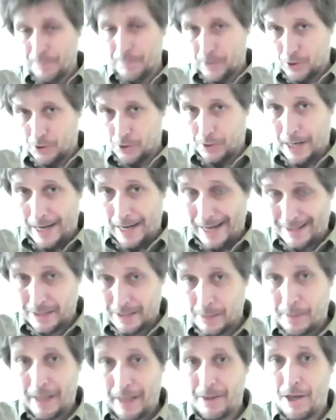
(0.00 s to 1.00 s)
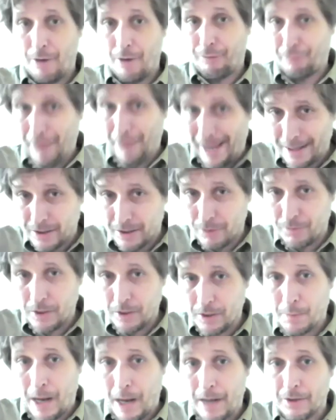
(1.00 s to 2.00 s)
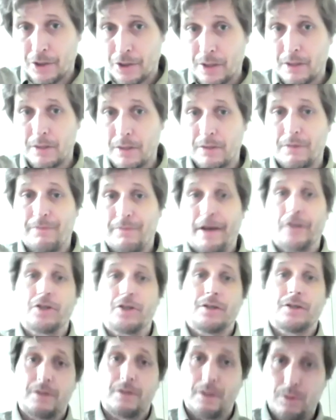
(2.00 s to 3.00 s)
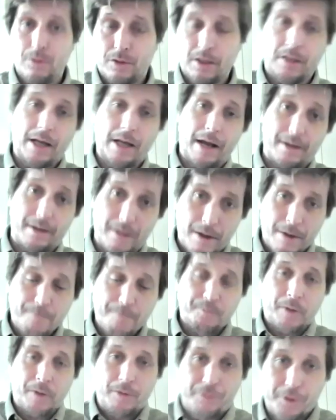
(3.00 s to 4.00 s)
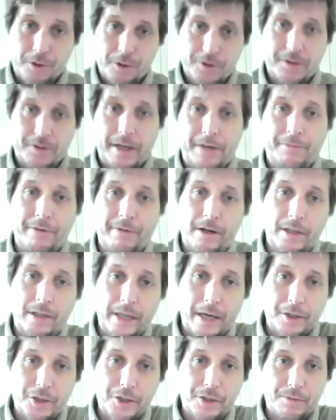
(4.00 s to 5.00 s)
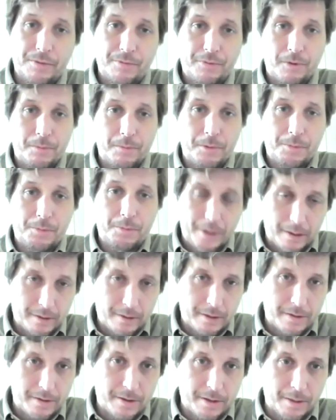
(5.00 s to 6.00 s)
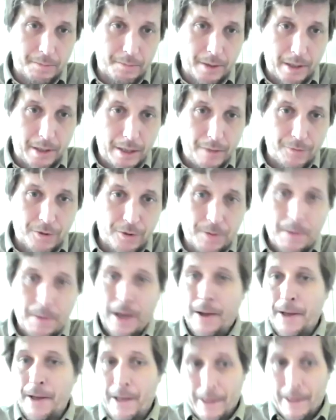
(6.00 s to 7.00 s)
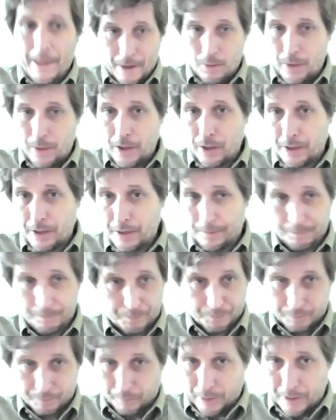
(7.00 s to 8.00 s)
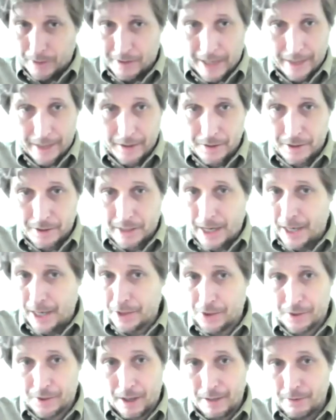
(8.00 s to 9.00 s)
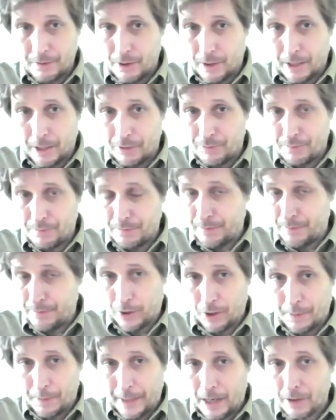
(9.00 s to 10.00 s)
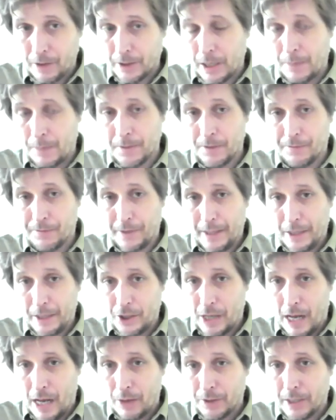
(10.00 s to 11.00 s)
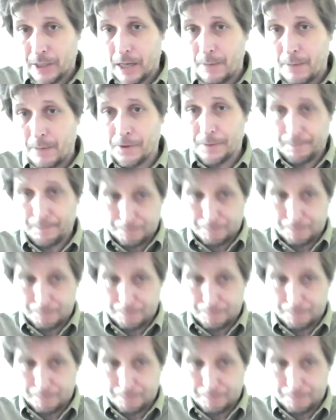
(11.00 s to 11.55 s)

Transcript: to estimate the effects of these balance sheet interventions using that first stage variation from the pre-existing beliefs. Then we're going to, in the second stage, look at economic outcomes and financial outcomes,